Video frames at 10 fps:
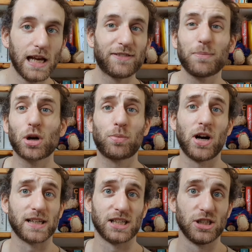If the Booker
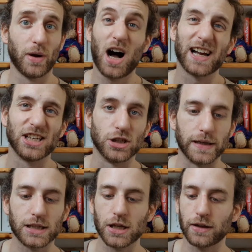Prize can do it, I can do
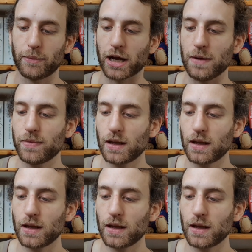it. So there we go.